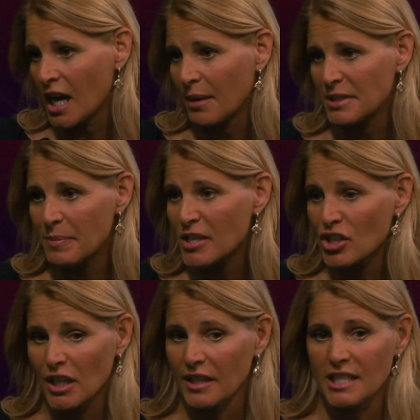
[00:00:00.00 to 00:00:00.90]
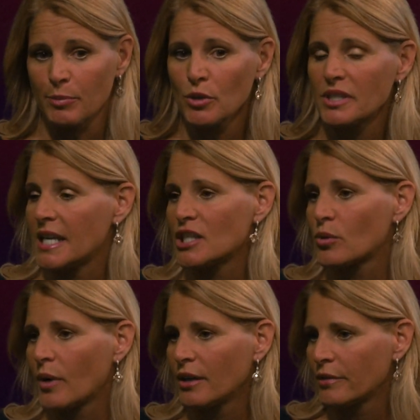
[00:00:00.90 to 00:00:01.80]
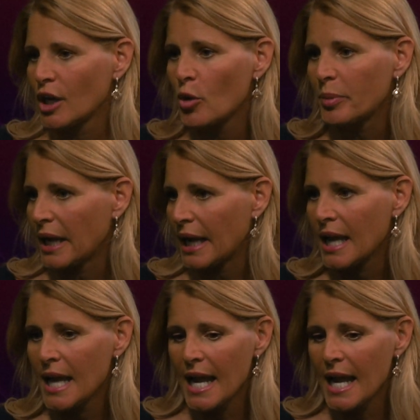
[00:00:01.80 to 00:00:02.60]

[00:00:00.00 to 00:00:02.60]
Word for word: um, especially in these blue states who aren't reopening.